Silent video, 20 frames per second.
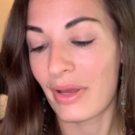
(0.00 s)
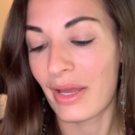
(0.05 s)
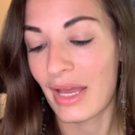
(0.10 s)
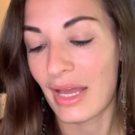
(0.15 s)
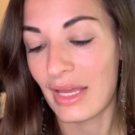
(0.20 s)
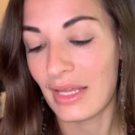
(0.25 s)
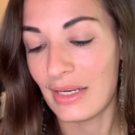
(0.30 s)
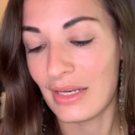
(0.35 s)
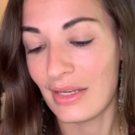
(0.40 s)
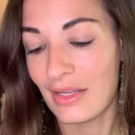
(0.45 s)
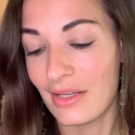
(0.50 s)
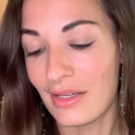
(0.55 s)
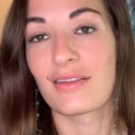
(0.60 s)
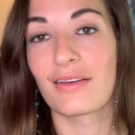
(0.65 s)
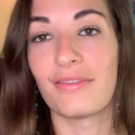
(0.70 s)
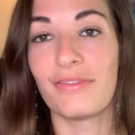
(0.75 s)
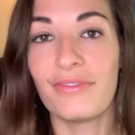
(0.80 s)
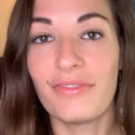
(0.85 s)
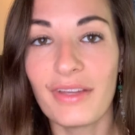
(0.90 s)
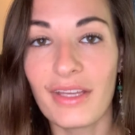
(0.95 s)
pen
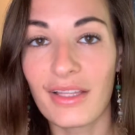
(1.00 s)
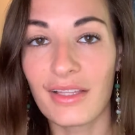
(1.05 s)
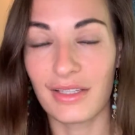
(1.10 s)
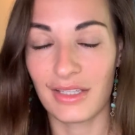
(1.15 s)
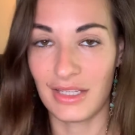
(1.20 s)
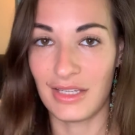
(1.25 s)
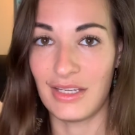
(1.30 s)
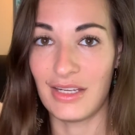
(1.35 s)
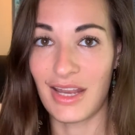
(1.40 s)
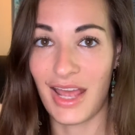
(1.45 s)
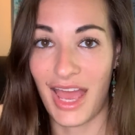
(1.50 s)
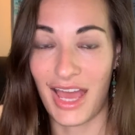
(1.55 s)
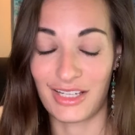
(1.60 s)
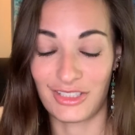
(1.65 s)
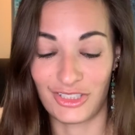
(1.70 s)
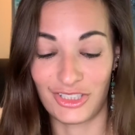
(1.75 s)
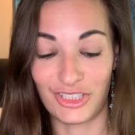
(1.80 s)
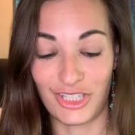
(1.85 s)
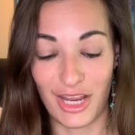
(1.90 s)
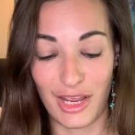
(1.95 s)
to fill in
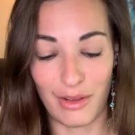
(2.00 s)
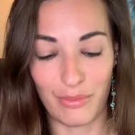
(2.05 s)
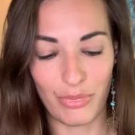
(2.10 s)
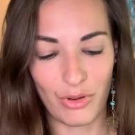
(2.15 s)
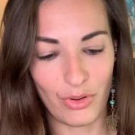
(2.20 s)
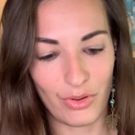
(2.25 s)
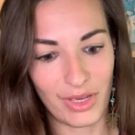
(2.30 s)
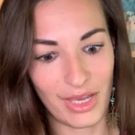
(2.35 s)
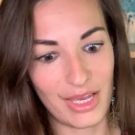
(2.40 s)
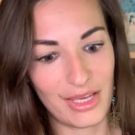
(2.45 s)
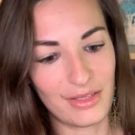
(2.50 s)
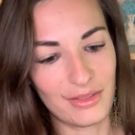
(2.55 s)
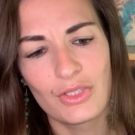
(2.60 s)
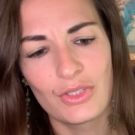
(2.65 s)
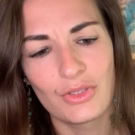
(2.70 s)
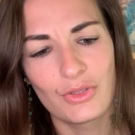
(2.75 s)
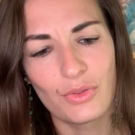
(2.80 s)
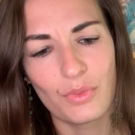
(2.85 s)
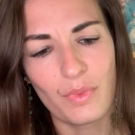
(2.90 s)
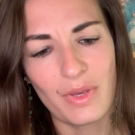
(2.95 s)
and shape. Okay,
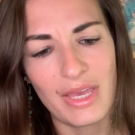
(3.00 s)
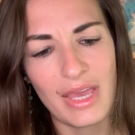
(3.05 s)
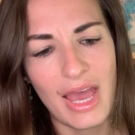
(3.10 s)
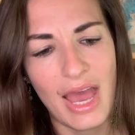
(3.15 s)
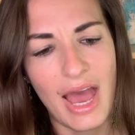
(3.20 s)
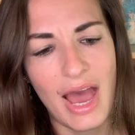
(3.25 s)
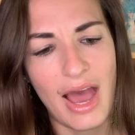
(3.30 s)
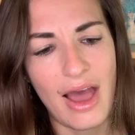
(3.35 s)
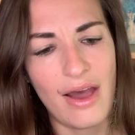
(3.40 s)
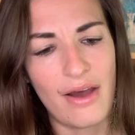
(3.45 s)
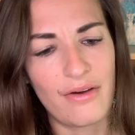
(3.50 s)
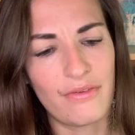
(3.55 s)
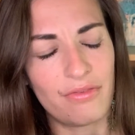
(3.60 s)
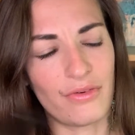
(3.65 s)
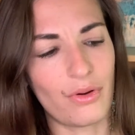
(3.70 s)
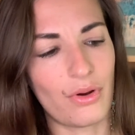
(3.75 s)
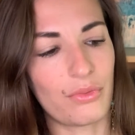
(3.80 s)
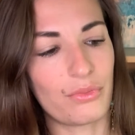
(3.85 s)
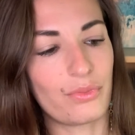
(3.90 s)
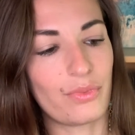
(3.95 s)
so we have
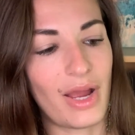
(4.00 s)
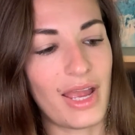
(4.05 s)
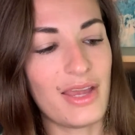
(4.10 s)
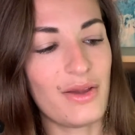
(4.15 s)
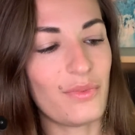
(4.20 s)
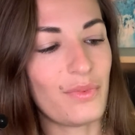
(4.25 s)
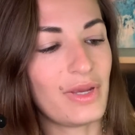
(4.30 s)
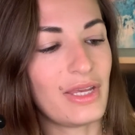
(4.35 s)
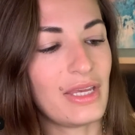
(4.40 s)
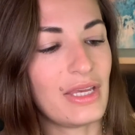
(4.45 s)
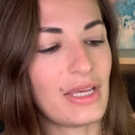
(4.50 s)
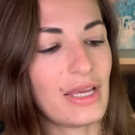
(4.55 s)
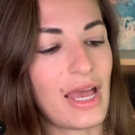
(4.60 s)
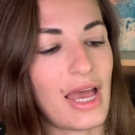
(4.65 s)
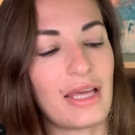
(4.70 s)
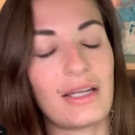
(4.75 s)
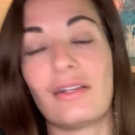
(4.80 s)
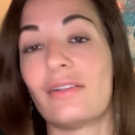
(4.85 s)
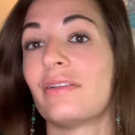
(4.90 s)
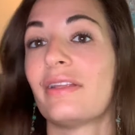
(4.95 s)
a right wing
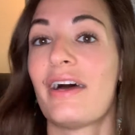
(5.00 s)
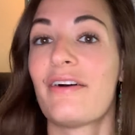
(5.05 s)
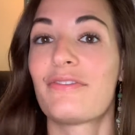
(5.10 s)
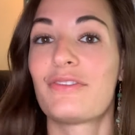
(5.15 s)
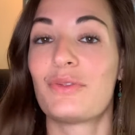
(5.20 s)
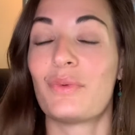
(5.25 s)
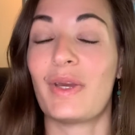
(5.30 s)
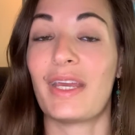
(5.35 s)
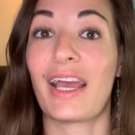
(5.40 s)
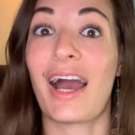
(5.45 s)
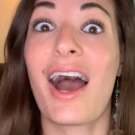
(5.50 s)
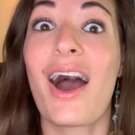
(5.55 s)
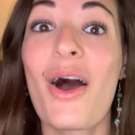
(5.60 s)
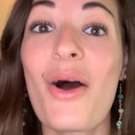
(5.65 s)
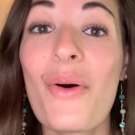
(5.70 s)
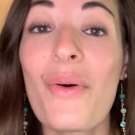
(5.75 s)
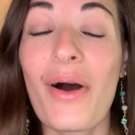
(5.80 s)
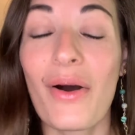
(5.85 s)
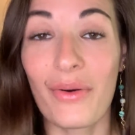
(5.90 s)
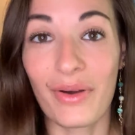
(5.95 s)
and a left wing.
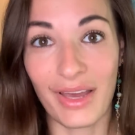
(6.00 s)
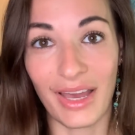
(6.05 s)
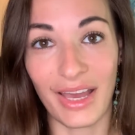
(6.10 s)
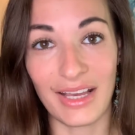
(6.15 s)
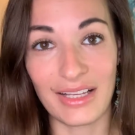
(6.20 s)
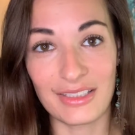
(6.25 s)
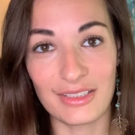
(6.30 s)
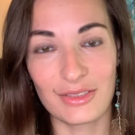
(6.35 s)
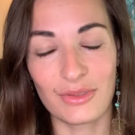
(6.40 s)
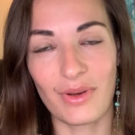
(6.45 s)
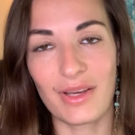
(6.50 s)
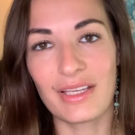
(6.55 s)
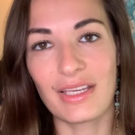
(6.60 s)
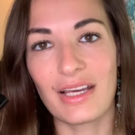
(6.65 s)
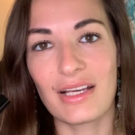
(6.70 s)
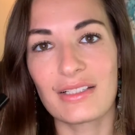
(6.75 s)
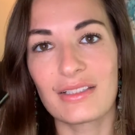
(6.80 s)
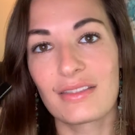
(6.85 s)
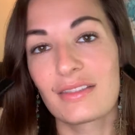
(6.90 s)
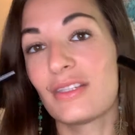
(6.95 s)
Oh, okay, so I
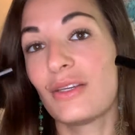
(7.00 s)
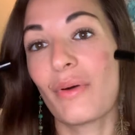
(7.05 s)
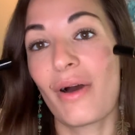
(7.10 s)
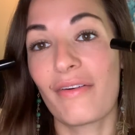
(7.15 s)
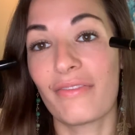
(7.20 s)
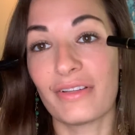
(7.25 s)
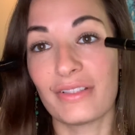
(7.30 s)
guess you have a